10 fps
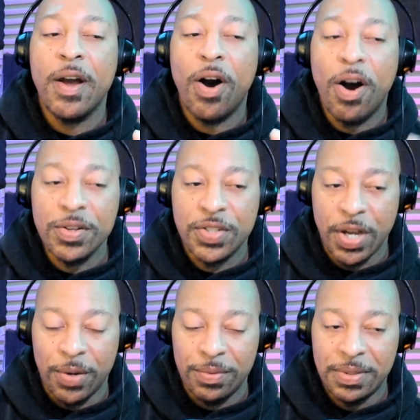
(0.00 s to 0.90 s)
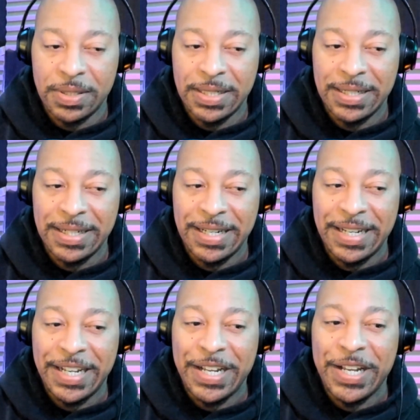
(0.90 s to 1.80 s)
also,
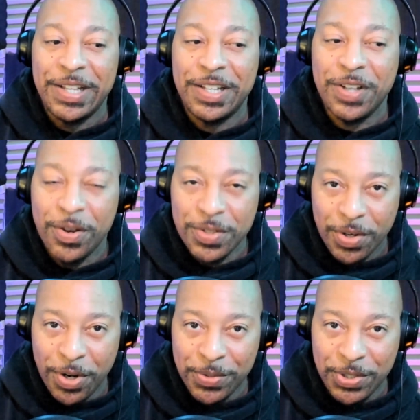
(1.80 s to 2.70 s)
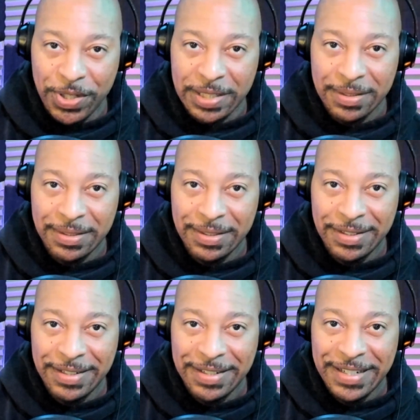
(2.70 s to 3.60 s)
this hustle culture
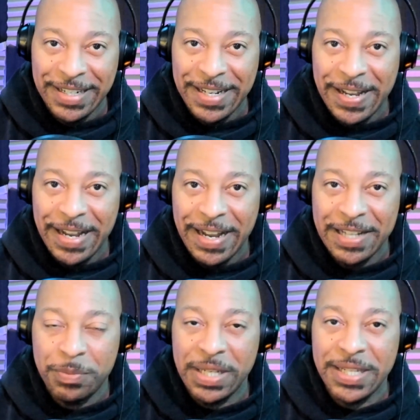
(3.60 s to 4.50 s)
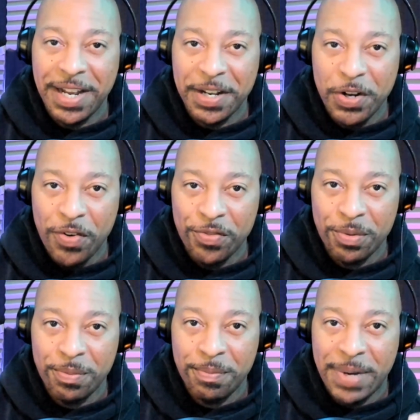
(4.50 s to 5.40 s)
has been taken
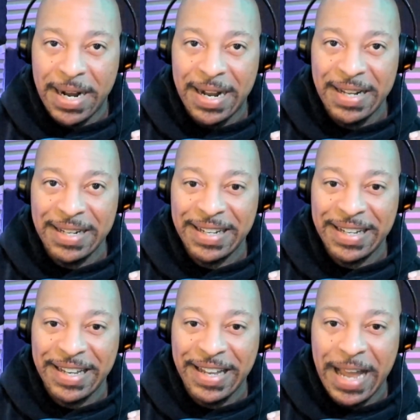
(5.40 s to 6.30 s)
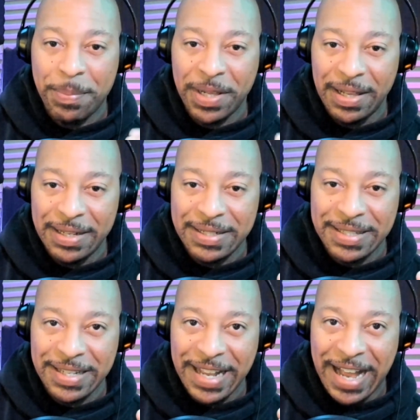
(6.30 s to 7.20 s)
over by
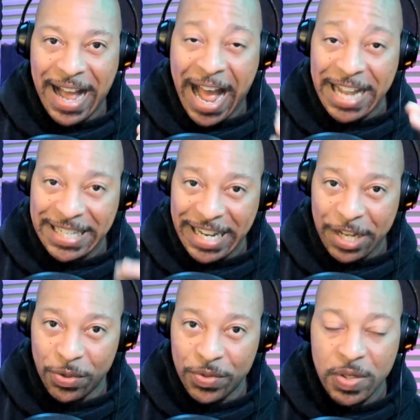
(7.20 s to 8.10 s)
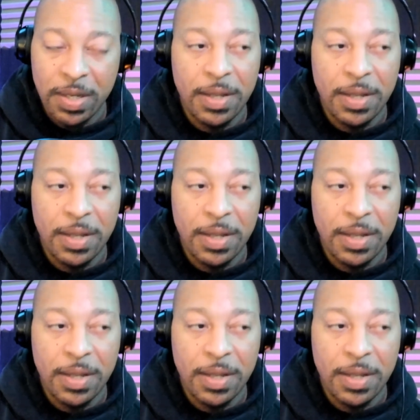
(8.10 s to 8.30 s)
capitalist ideals.